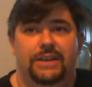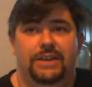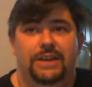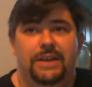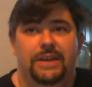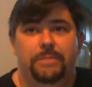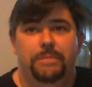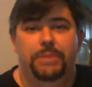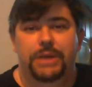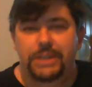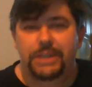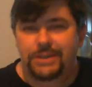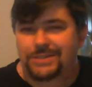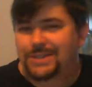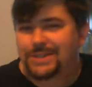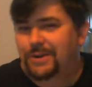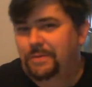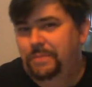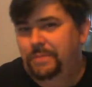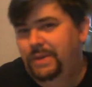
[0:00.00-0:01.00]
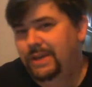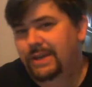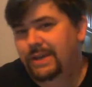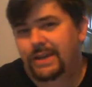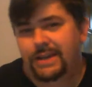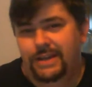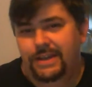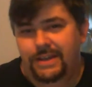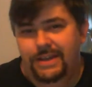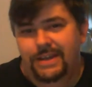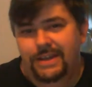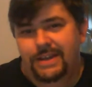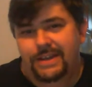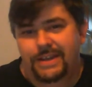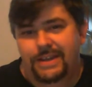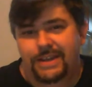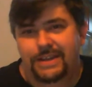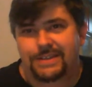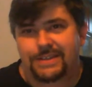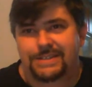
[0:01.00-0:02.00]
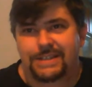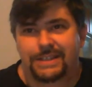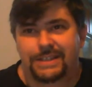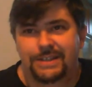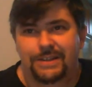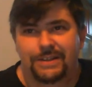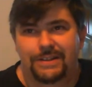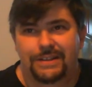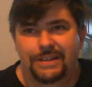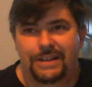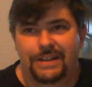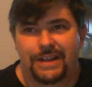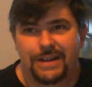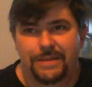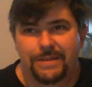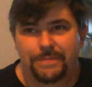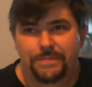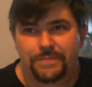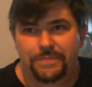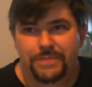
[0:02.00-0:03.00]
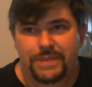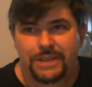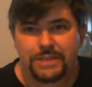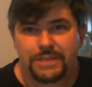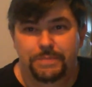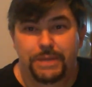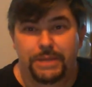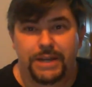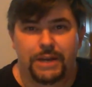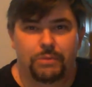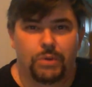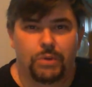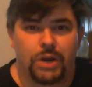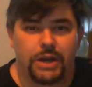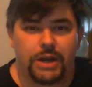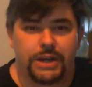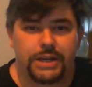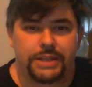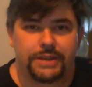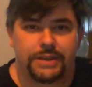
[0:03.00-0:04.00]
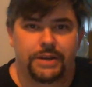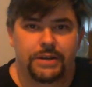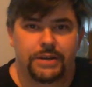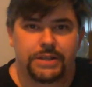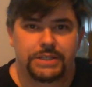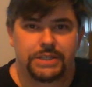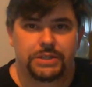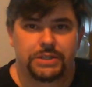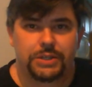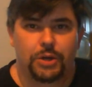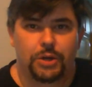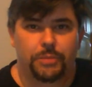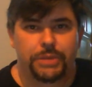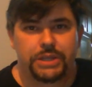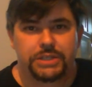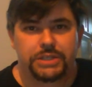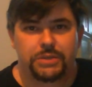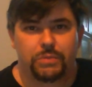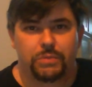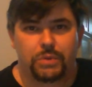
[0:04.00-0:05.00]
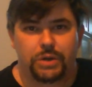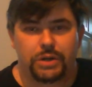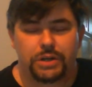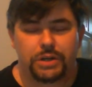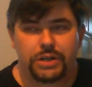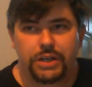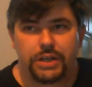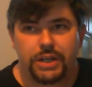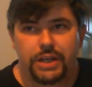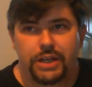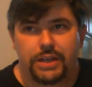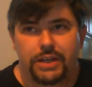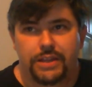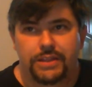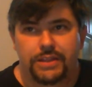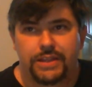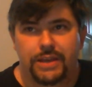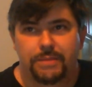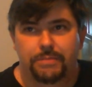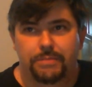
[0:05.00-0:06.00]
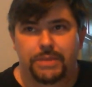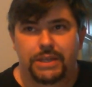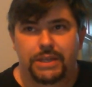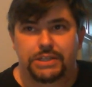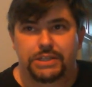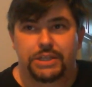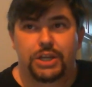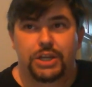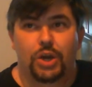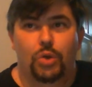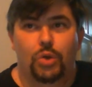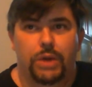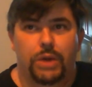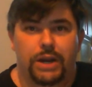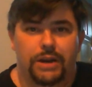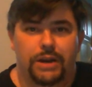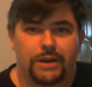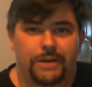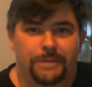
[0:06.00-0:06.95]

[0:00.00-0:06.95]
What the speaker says: But Utopia is a little, he's being ironic there because Utopia is a word that means nowhere.